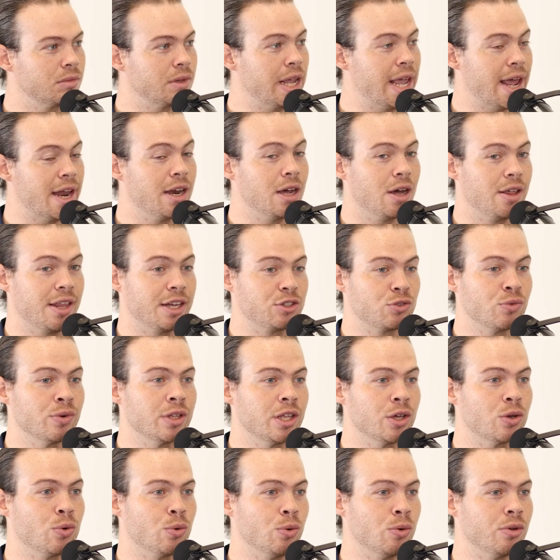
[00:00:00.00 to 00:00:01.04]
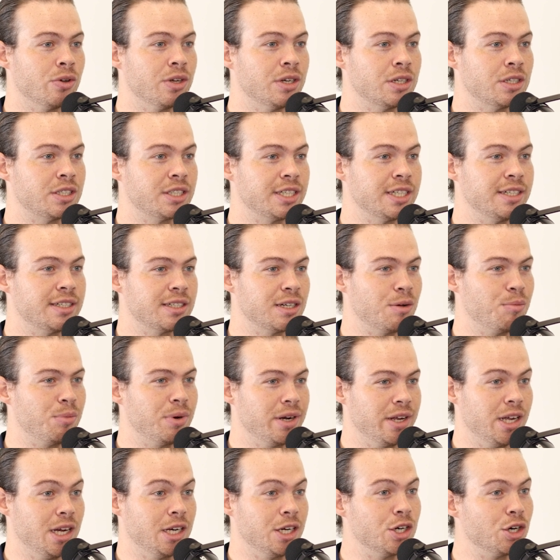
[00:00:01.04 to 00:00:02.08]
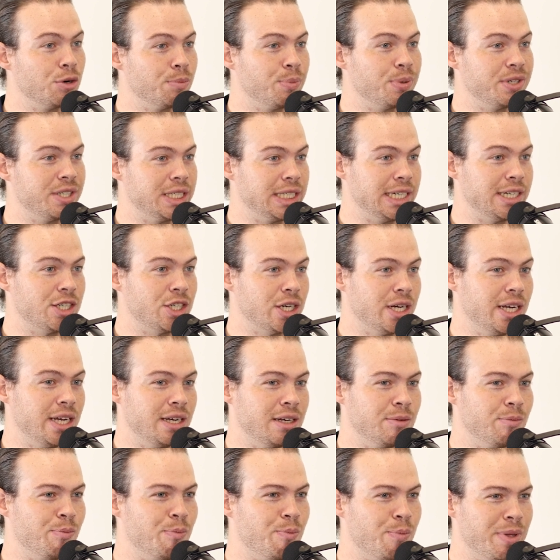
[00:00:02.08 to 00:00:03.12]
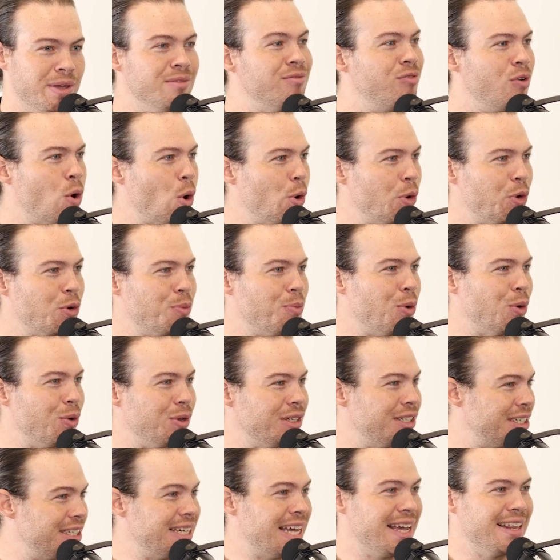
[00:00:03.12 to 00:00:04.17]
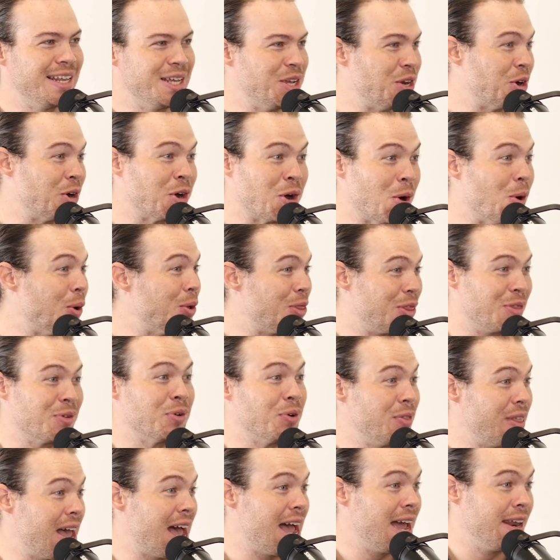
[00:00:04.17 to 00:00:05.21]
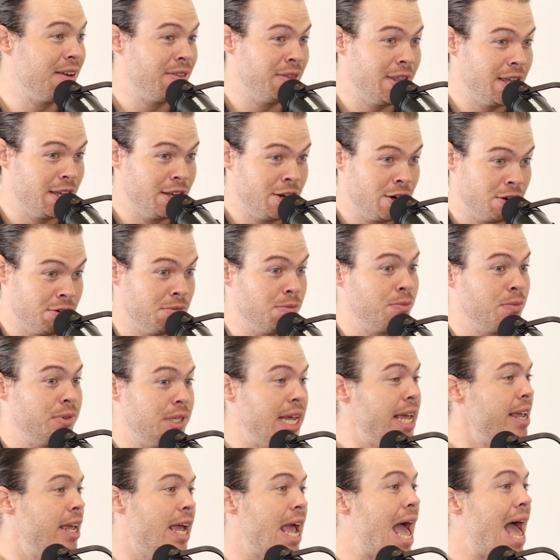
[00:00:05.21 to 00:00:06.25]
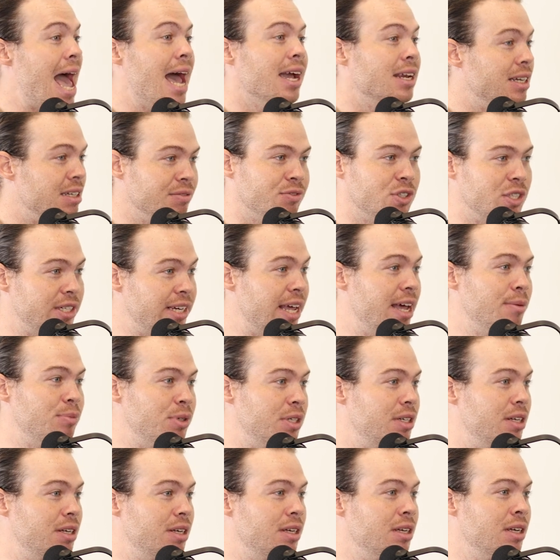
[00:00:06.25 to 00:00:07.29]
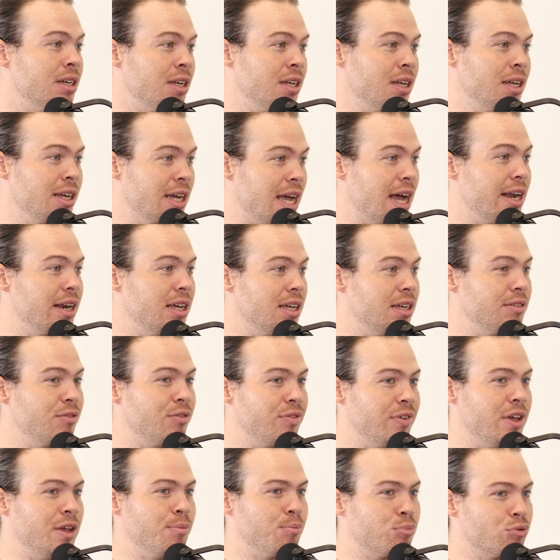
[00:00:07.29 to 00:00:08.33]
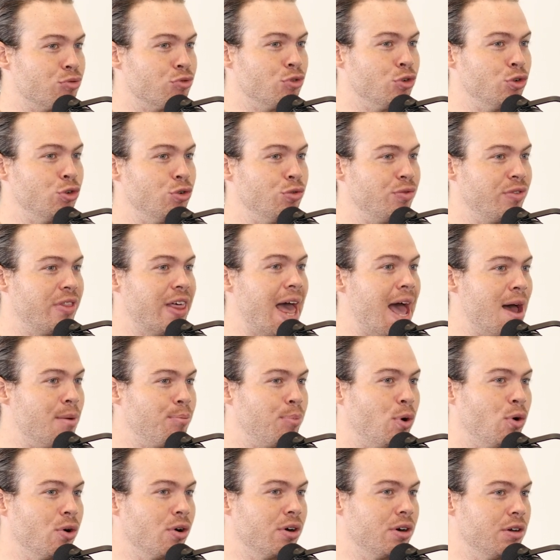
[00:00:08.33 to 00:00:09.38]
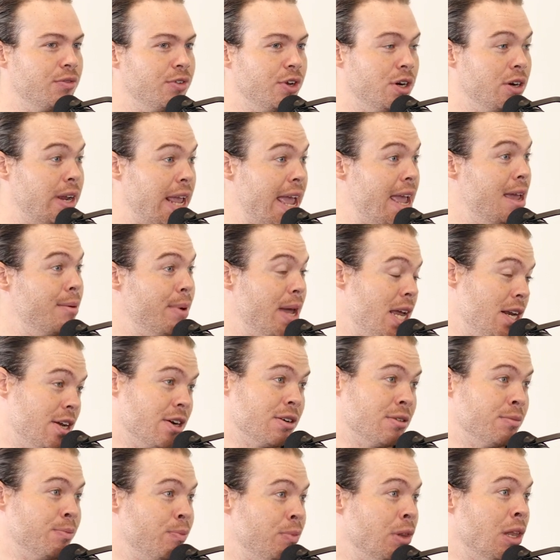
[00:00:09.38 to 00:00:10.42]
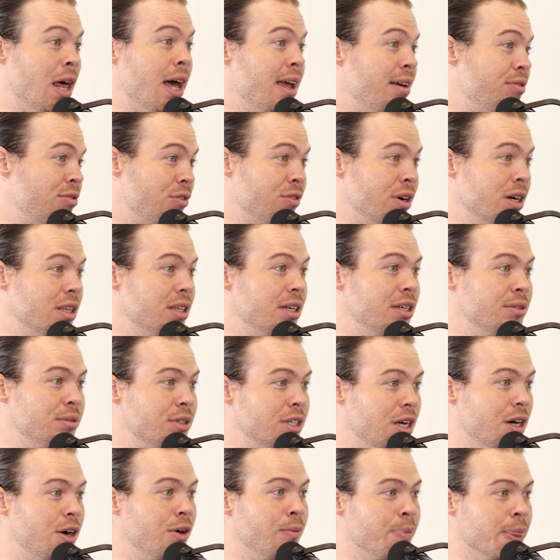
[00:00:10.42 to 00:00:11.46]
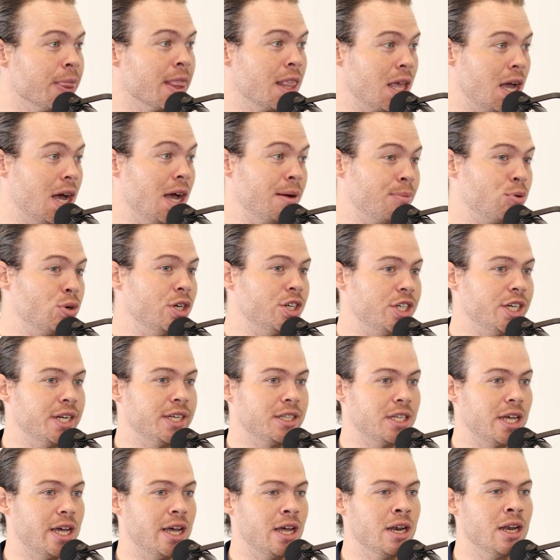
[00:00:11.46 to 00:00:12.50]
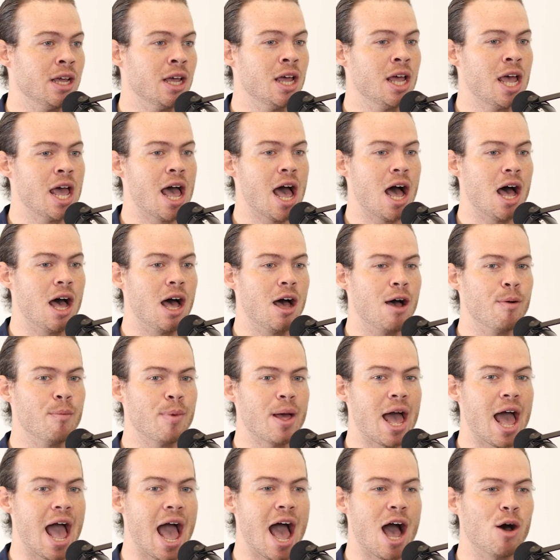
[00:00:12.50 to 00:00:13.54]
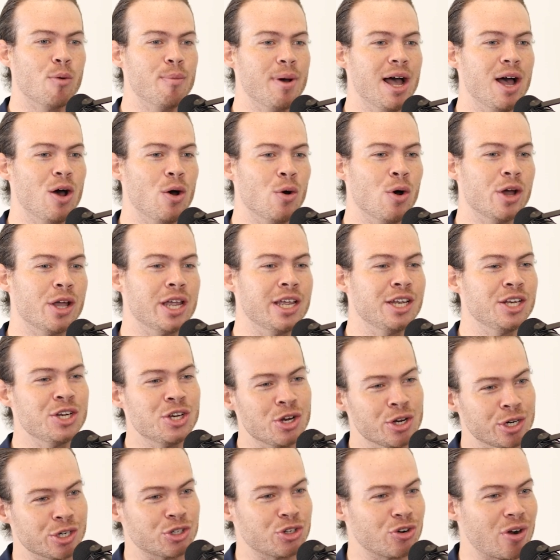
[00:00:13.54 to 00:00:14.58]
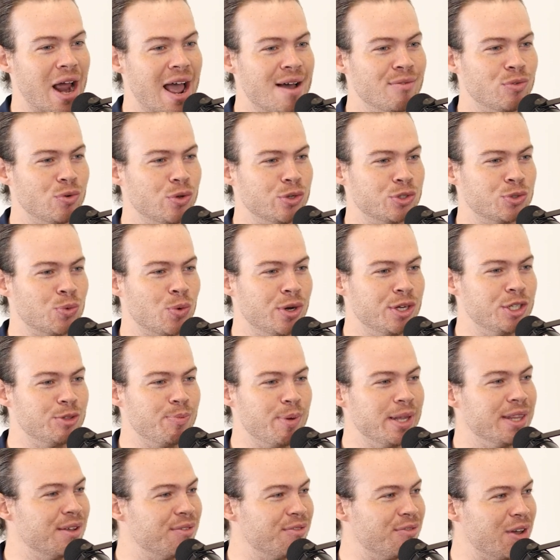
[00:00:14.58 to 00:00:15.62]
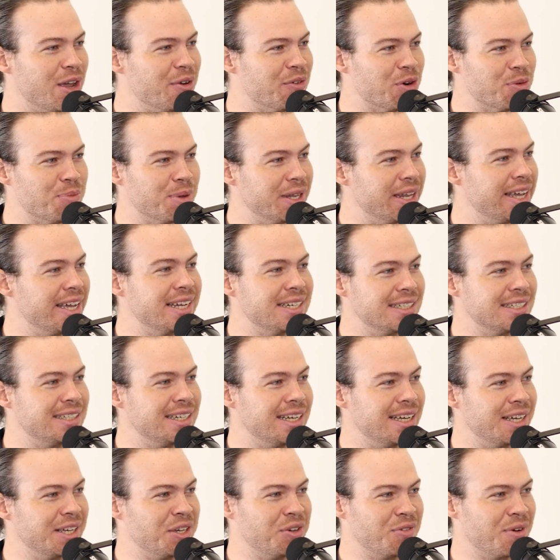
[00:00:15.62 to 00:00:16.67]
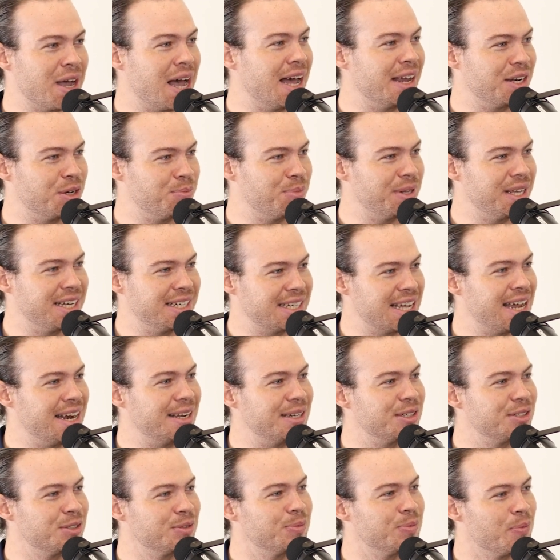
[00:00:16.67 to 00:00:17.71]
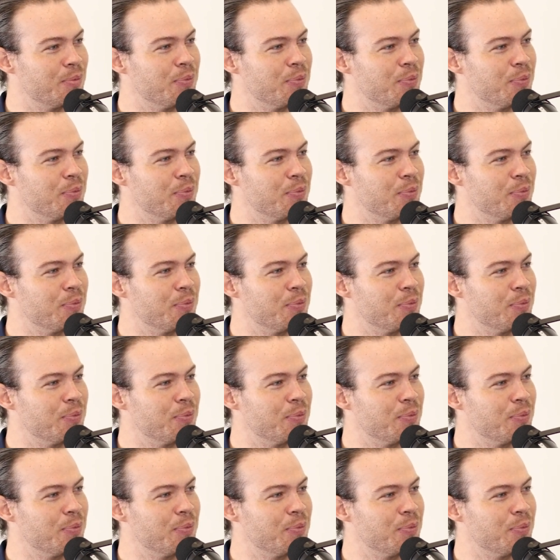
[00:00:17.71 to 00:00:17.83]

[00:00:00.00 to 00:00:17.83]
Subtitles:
Yeah, no, that's really cool to see somebody in your position be vulnerable and say that you're going through that and that you're taking active steps to kind of improve that part of your game and your life, really. So yeah. I appreciate that. How about in your travels, what has been the favorite place that you've gotten to play tennis?